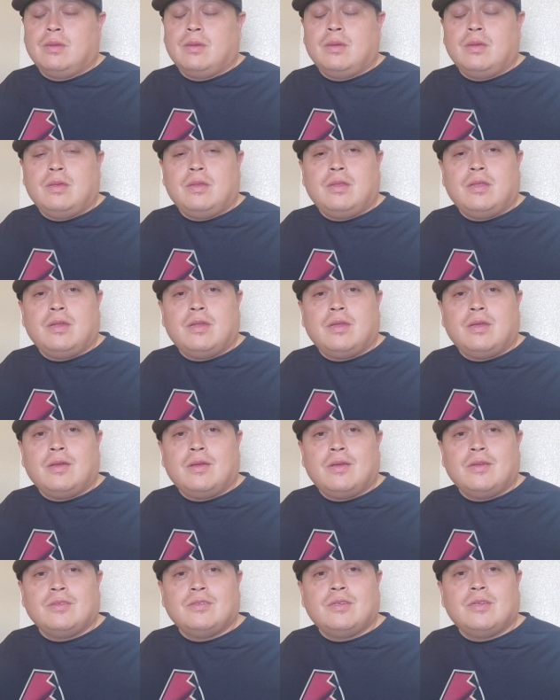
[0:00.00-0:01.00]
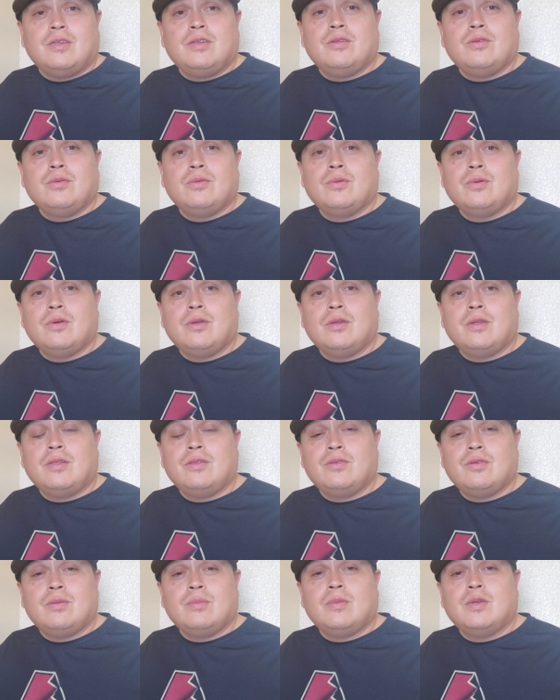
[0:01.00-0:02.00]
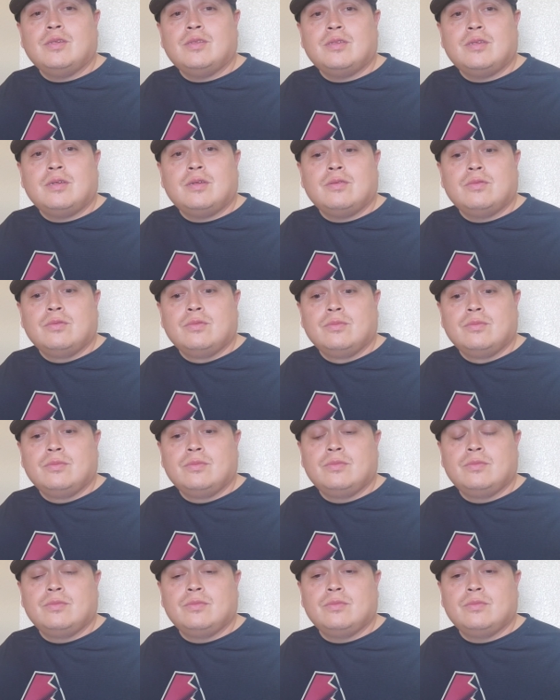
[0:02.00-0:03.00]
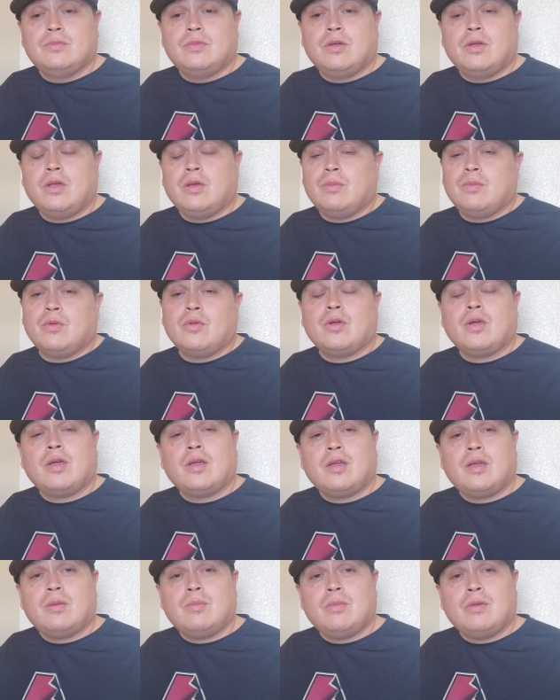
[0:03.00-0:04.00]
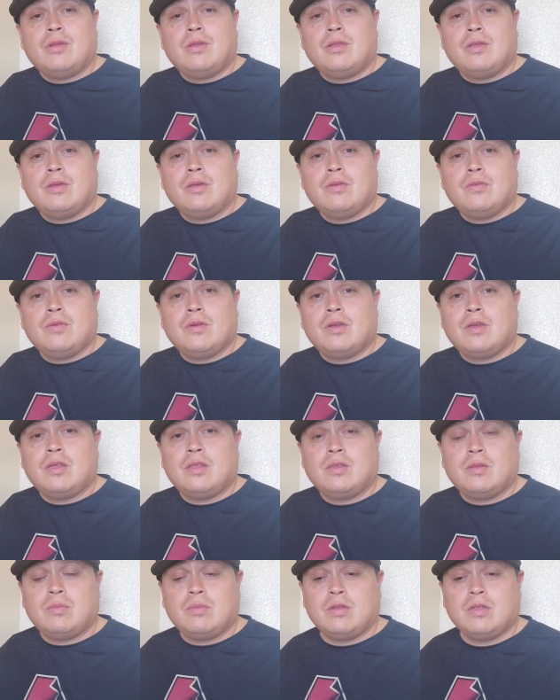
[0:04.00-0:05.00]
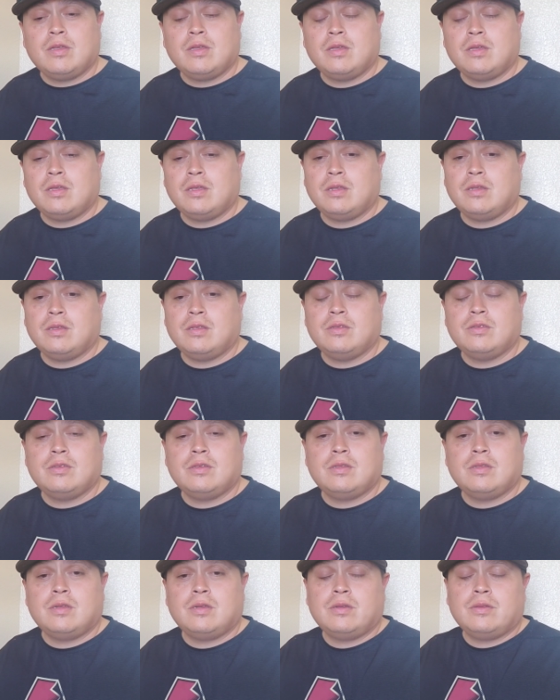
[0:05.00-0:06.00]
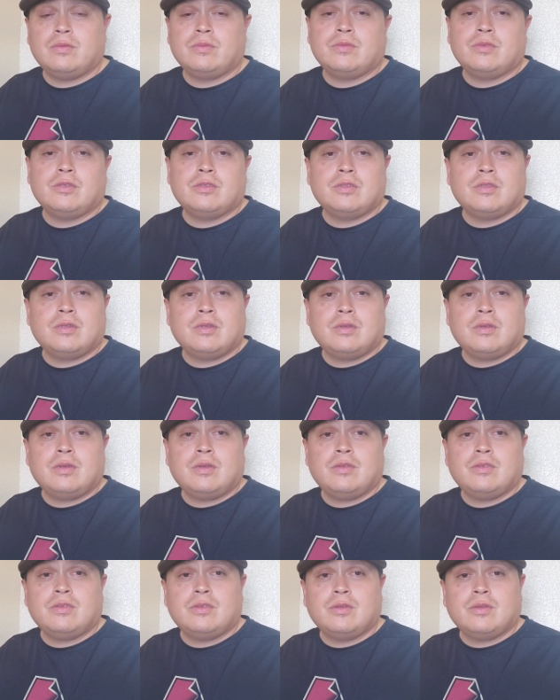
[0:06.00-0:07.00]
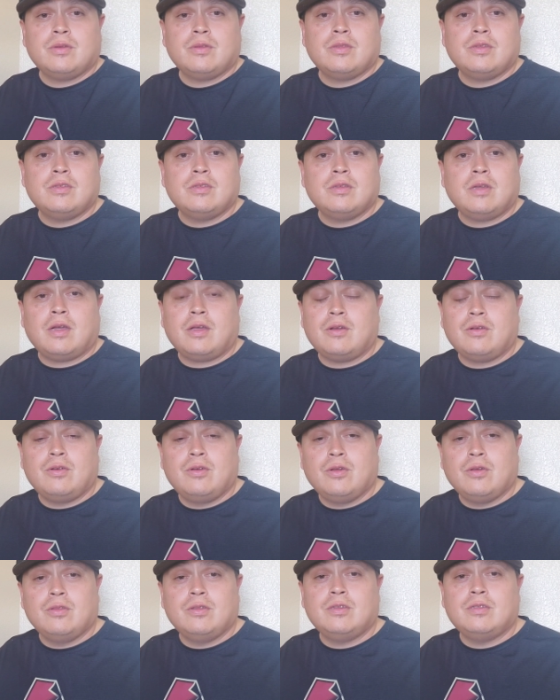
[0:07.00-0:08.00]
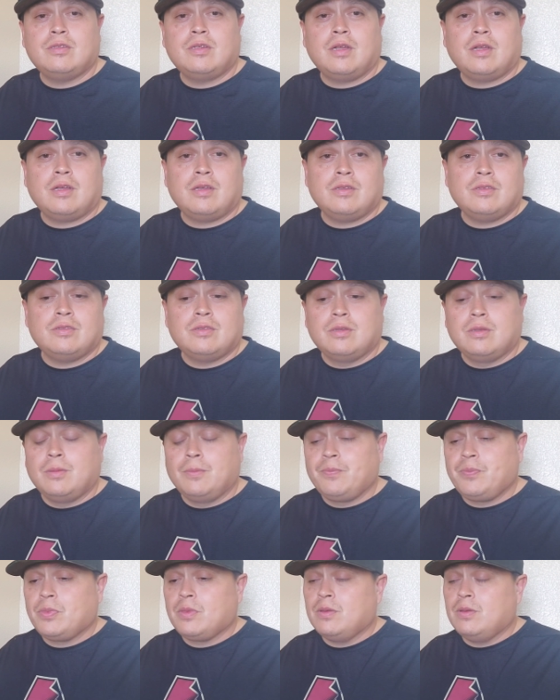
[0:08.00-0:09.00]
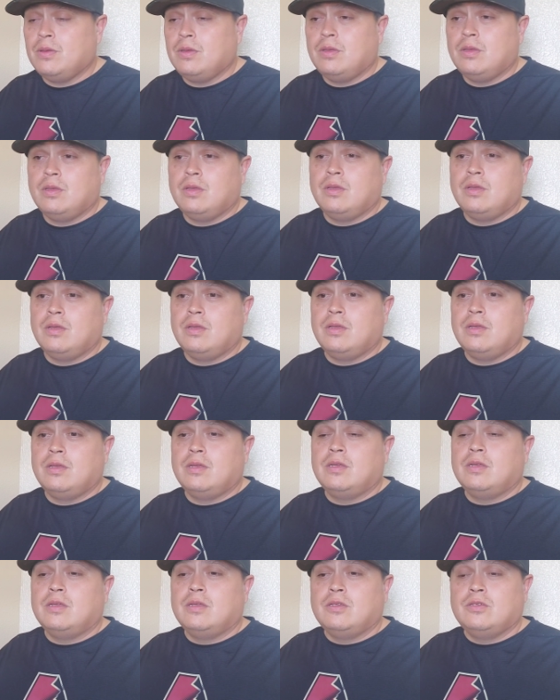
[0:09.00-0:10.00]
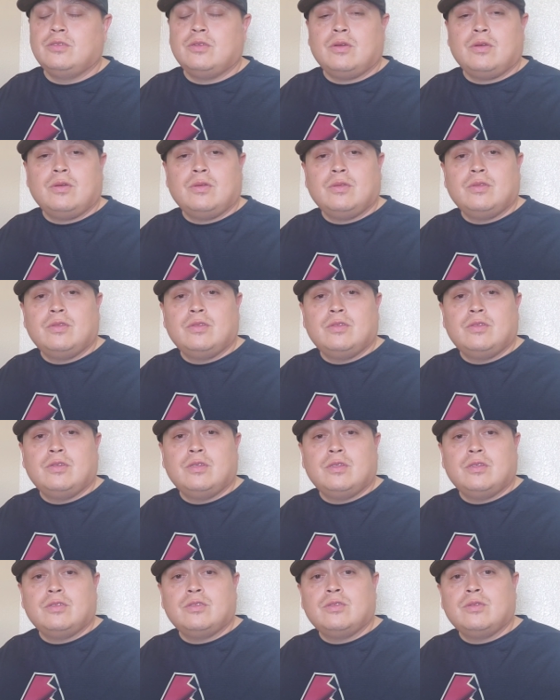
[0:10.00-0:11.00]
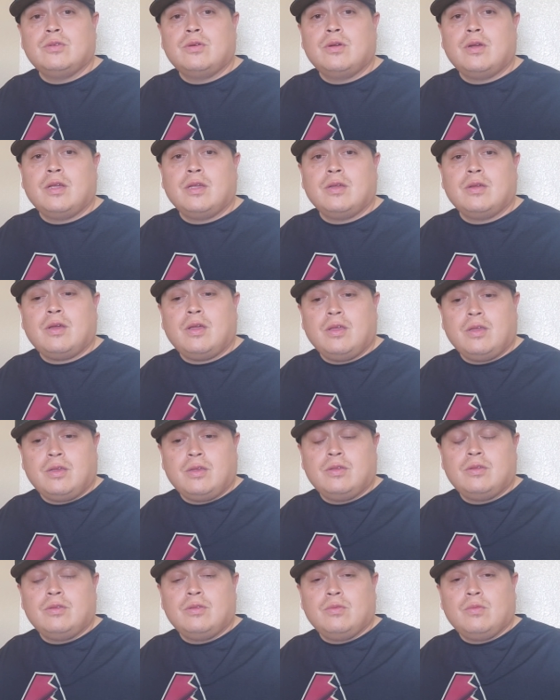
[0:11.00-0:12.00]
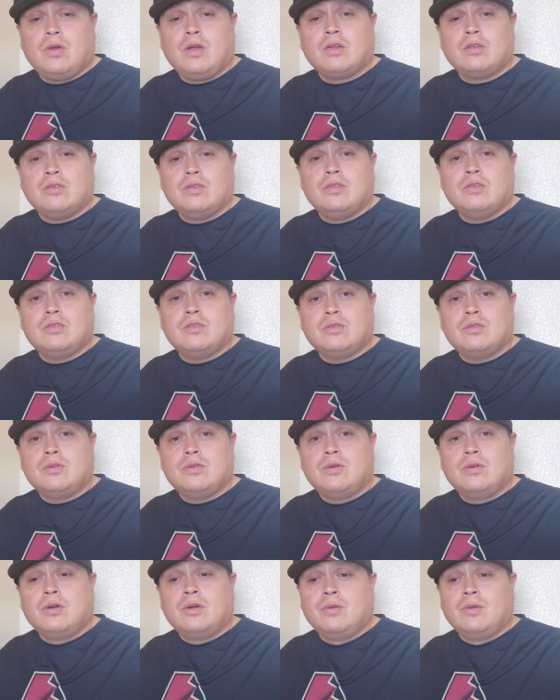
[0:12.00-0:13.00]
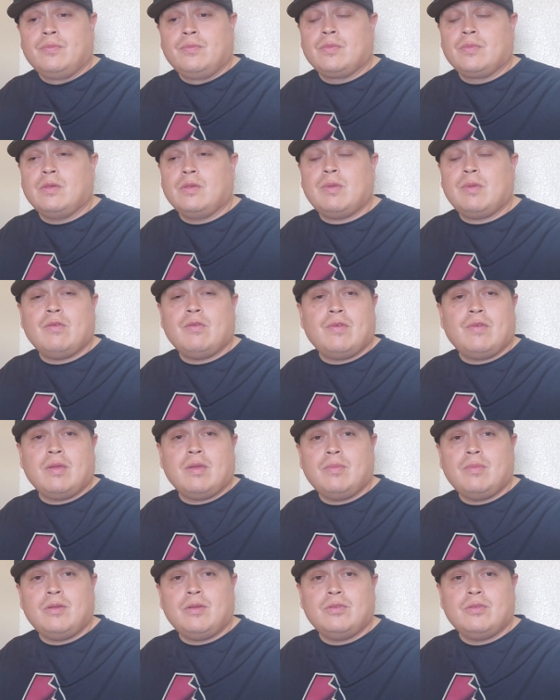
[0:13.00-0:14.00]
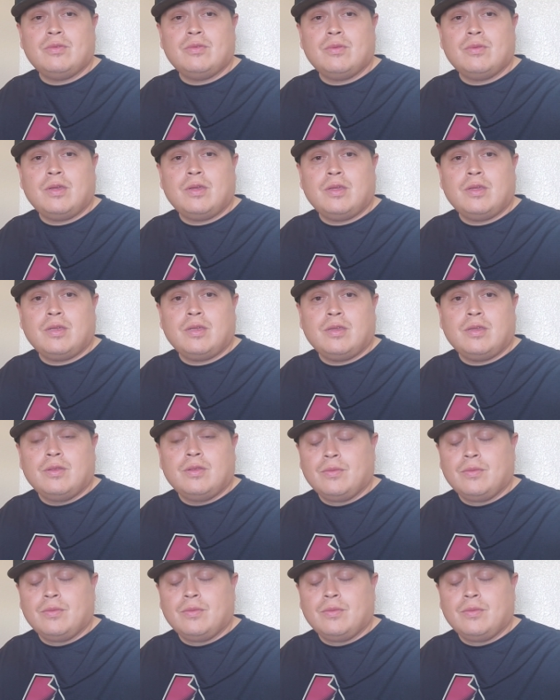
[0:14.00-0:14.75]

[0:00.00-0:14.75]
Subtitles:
And then I say, you know what? I told myself, I got my knife, I got the blanket, and this and that, just in case, I don't know these guys. So to the store, I could walk to the store, about 5 minutes away again.